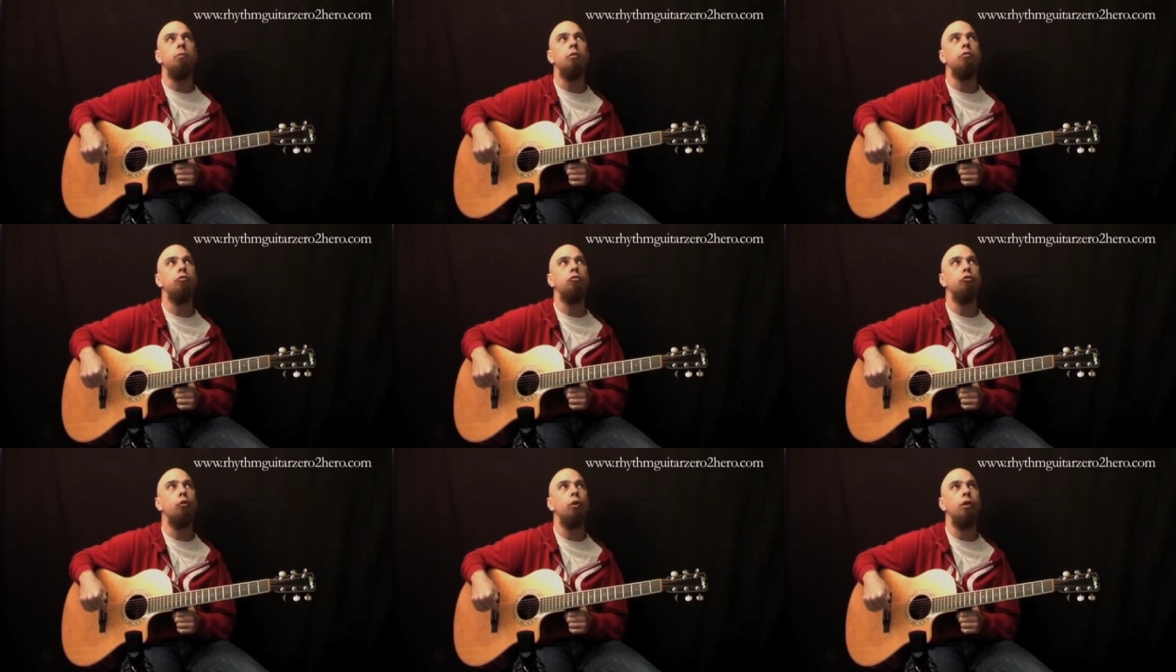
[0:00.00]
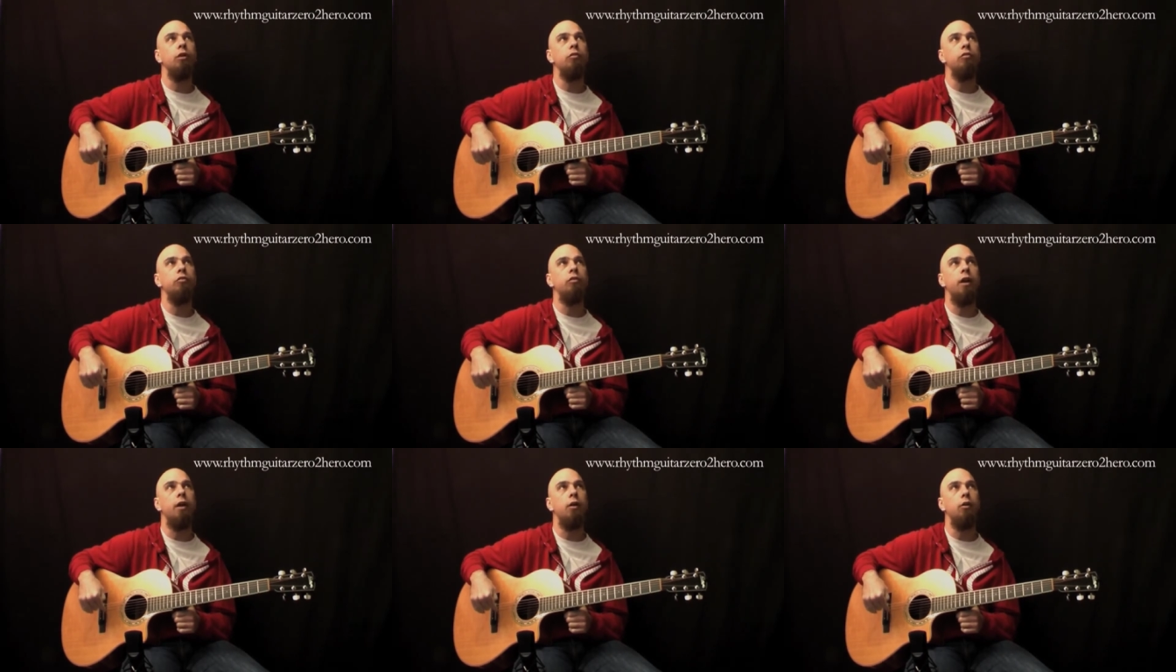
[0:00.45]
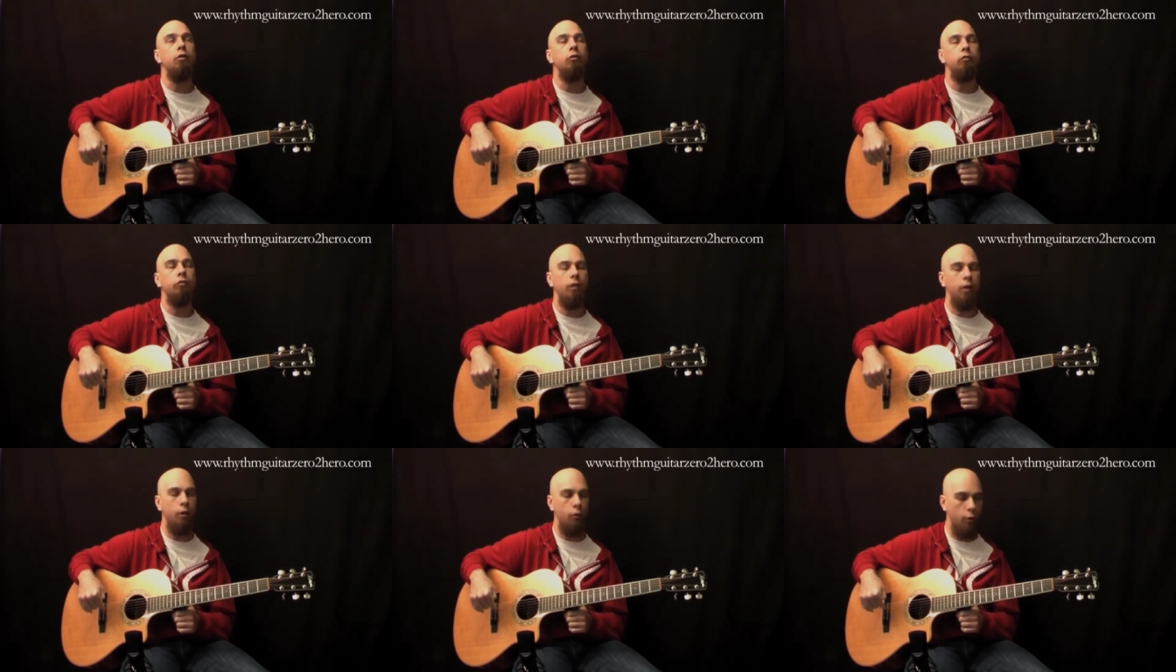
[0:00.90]
string
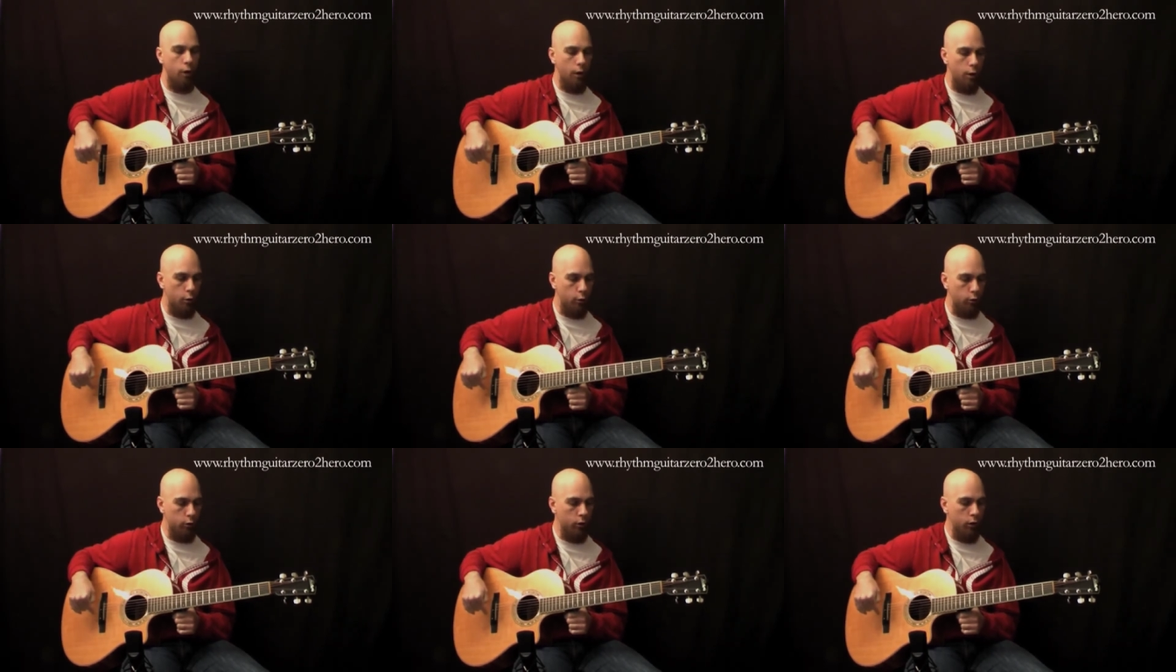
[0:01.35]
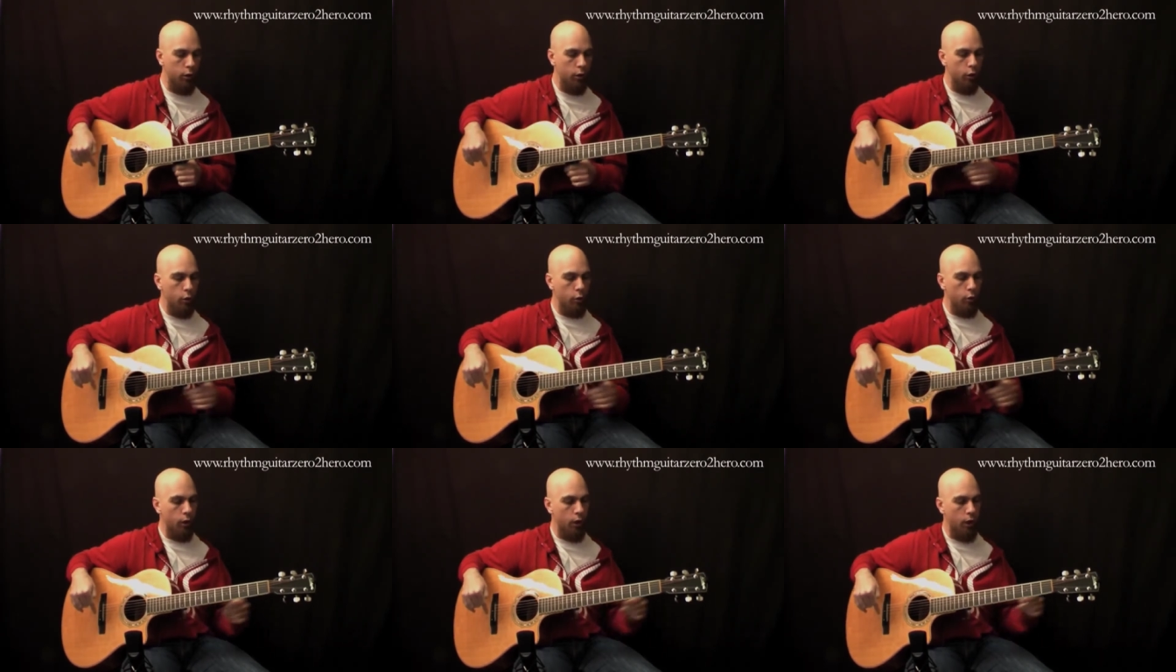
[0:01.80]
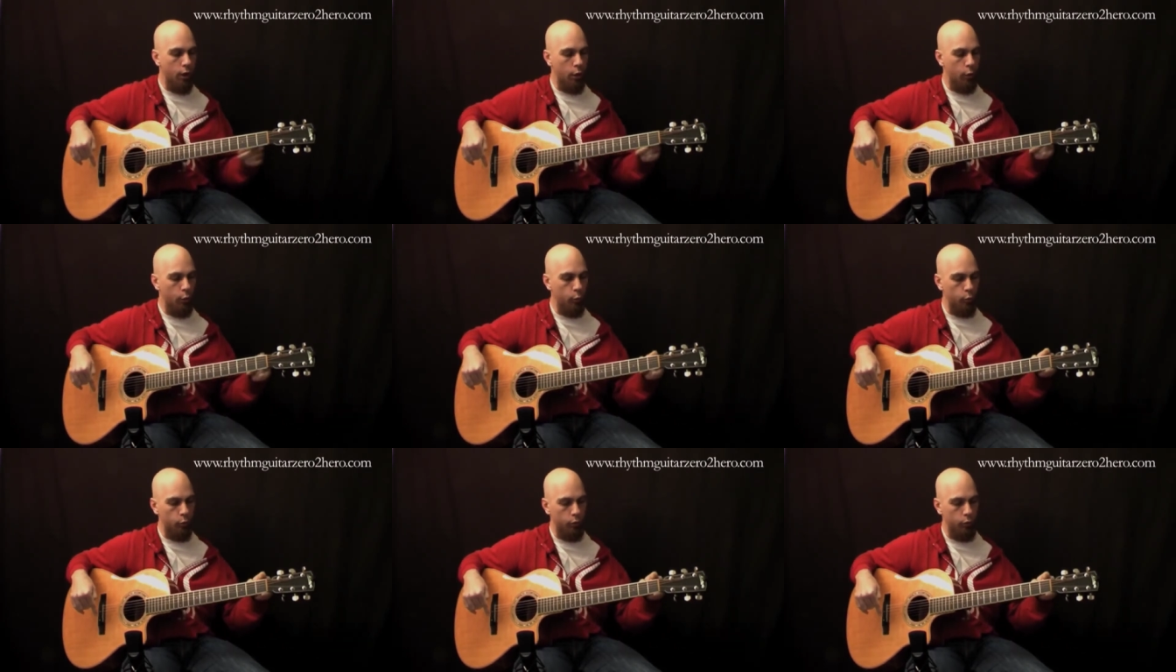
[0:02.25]
saddles around, uh,